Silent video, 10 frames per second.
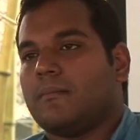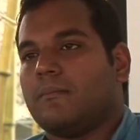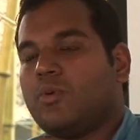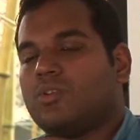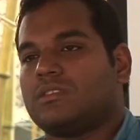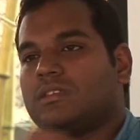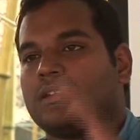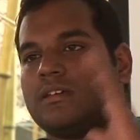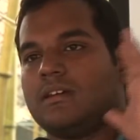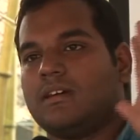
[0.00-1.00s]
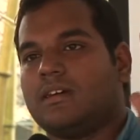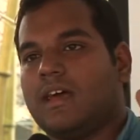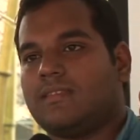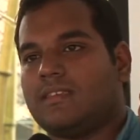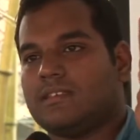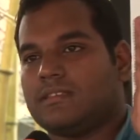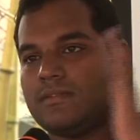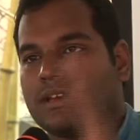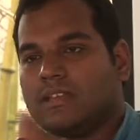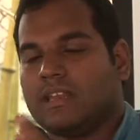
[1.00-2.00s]
both at the
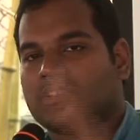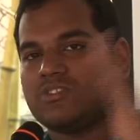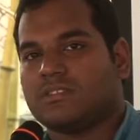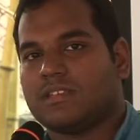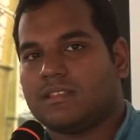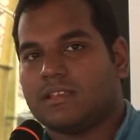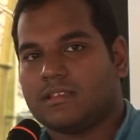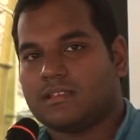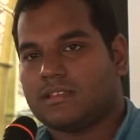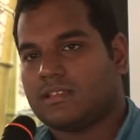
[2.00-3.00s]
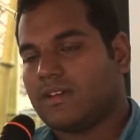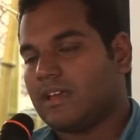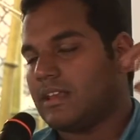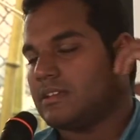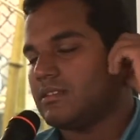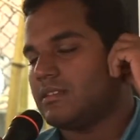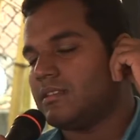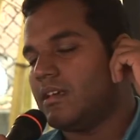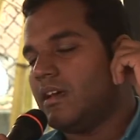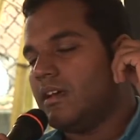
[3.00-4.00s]
70 elections and the 65 elections,
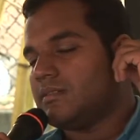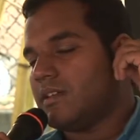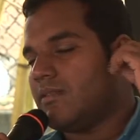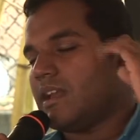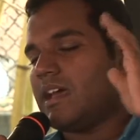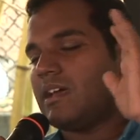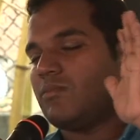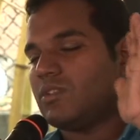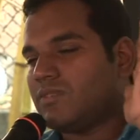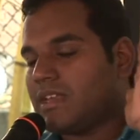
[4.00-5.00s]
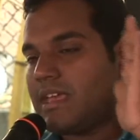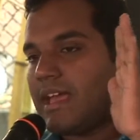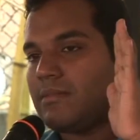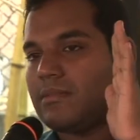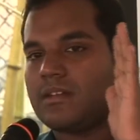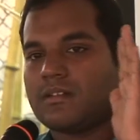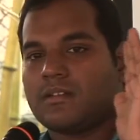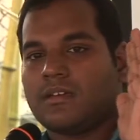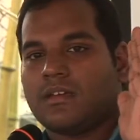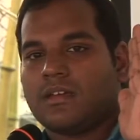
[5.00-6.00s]
Chelvanayagam was very adamant
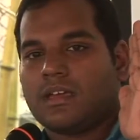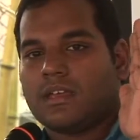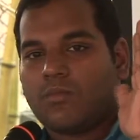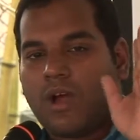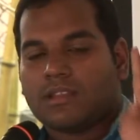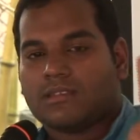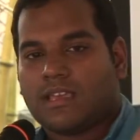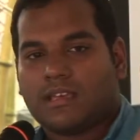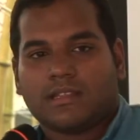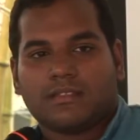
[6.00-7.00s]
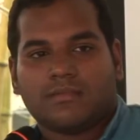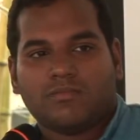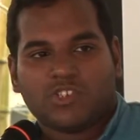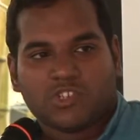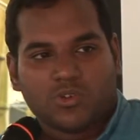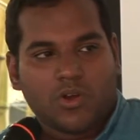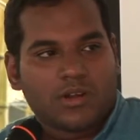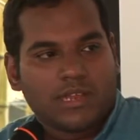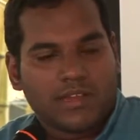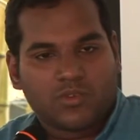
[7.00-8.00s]
in one saying that we should not
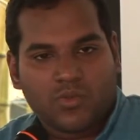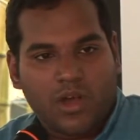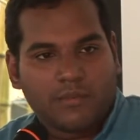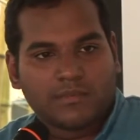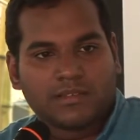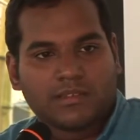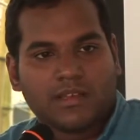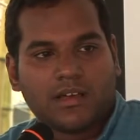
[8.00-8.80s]
take to arms